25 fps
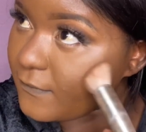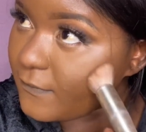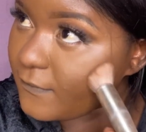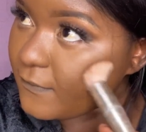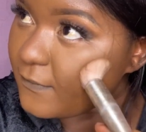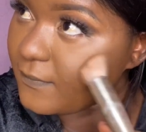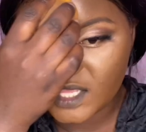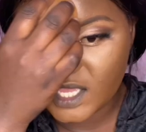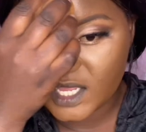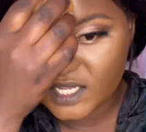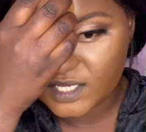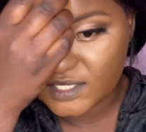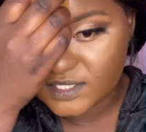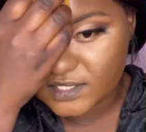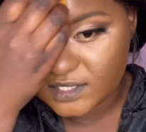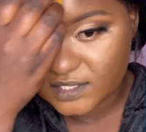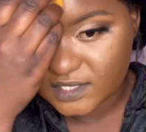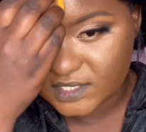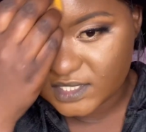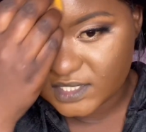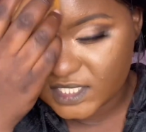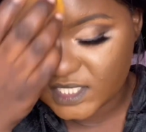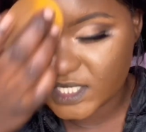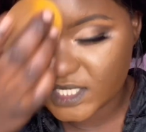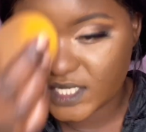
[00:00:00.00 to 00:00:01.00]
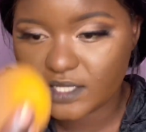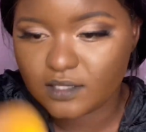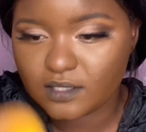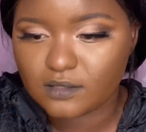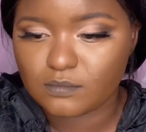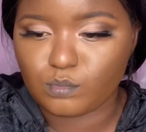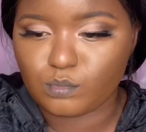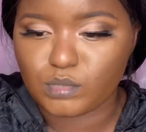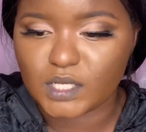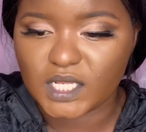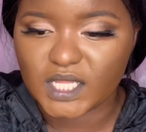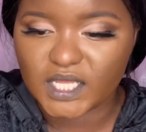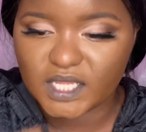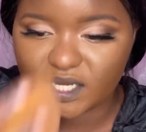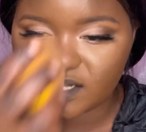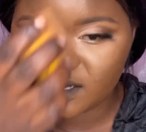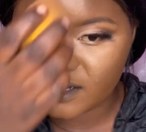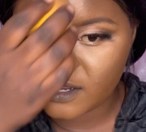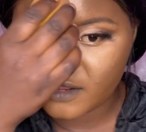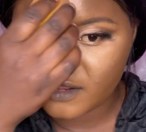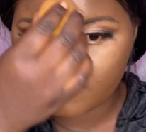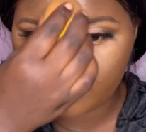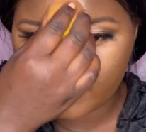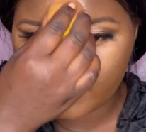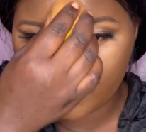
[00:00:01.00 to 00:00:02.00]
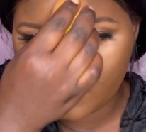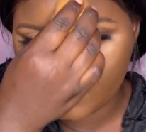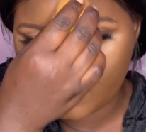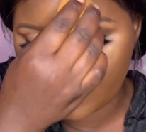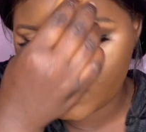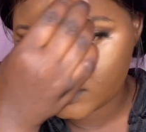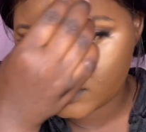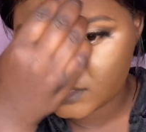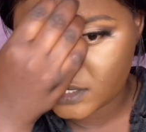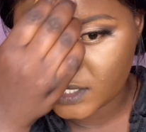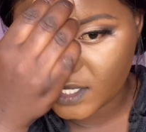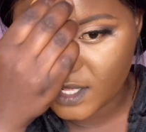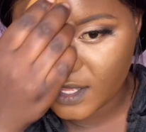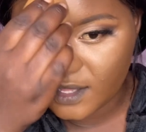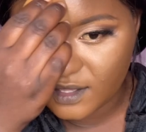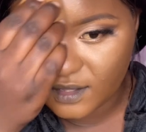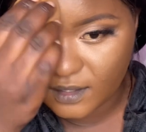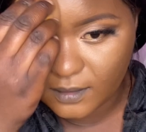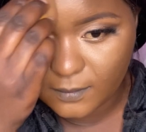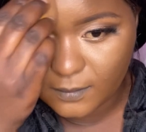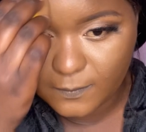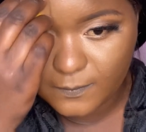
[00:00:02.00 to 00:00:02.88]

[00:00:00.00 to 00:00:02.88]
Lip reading: But still blend everything together,